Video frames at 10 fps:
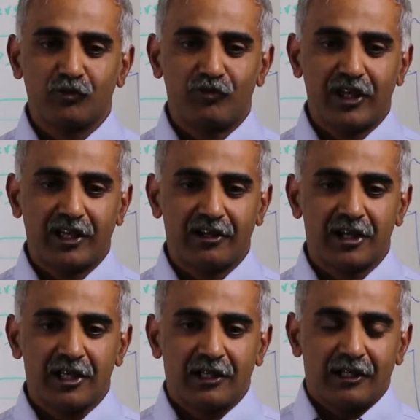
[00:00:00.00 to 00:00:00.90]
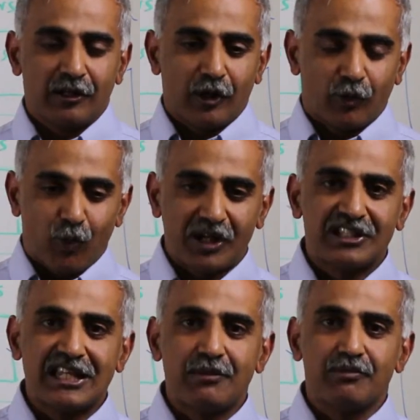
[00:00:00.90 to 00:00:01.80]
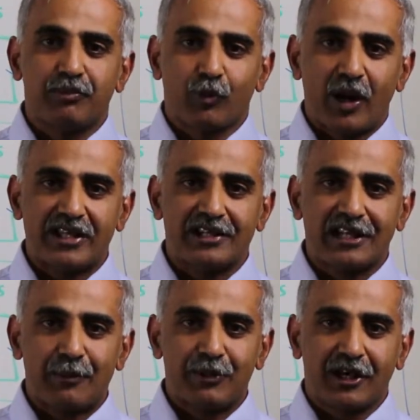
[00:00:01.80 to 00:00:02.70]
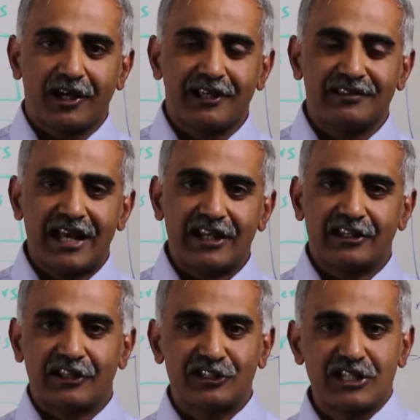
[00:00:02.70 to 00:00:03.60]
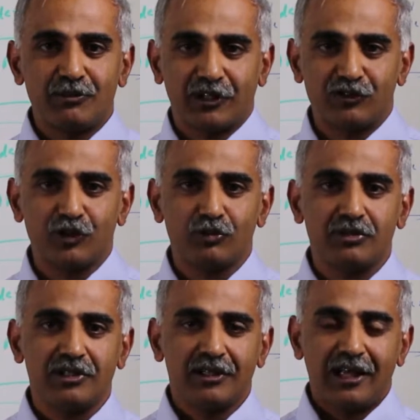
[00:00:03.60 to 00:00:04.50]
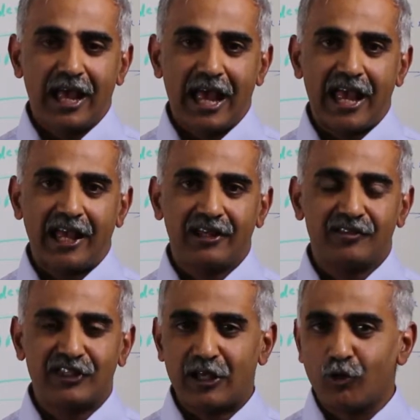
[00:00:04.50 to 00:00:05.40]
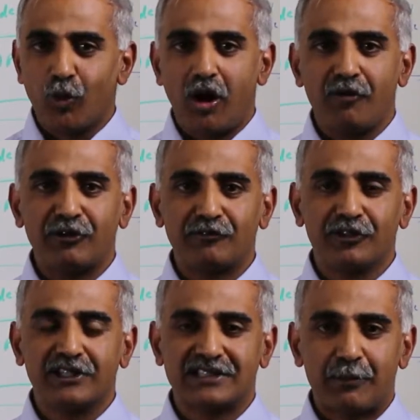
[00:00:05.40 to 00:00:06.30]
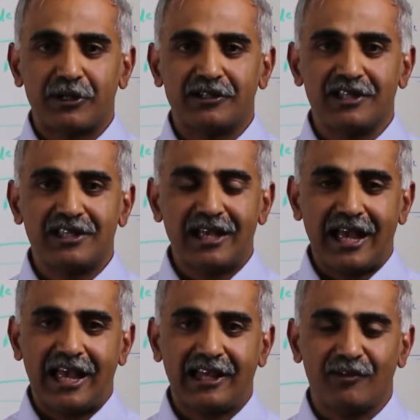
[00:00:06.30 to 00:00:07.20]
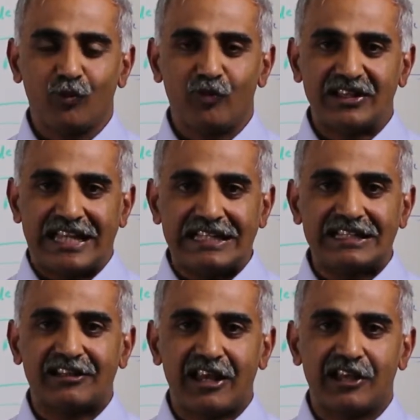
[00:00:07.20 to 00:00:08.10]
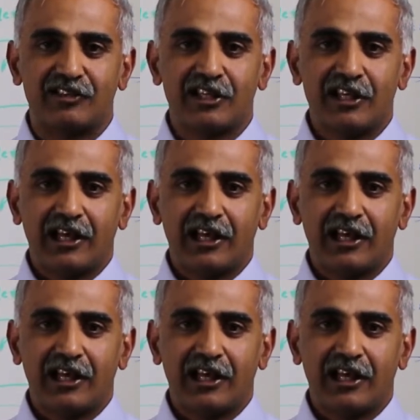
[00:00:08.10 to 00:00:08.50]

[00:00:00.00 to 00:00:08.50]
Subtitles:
where one team provided an API that another team consumed, and they go off and work separately, and when they integrate,